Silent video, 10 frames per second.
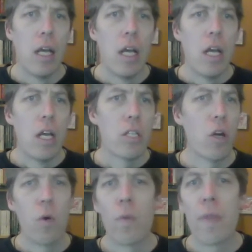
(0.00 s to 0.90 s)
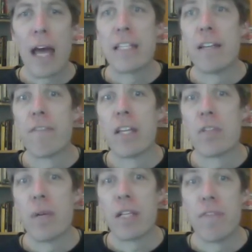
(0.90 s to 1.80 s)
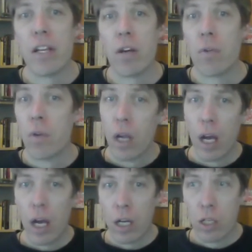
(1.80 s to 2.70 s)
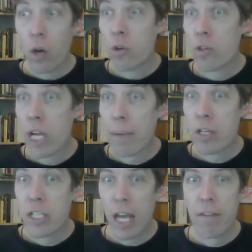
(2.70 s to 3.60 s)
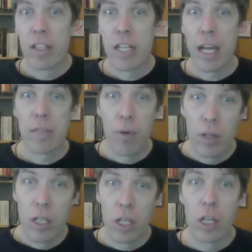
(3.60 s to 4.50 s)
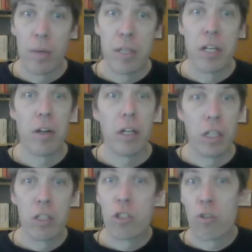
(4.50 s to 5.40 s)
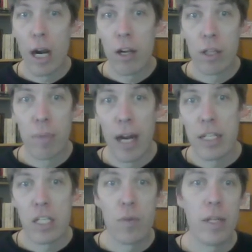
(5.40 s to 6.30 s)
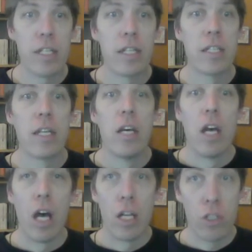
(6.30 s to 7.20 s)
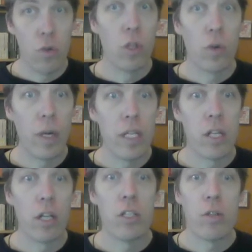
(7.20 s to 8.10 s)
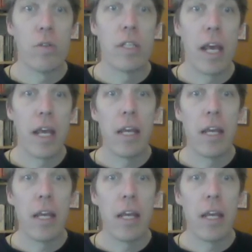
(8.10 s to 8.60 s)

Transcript: So that's it for this week's video. Go through chapter 10 of the textbook to learn the material, try out the practice quizzes, do the quiz on Tuesday,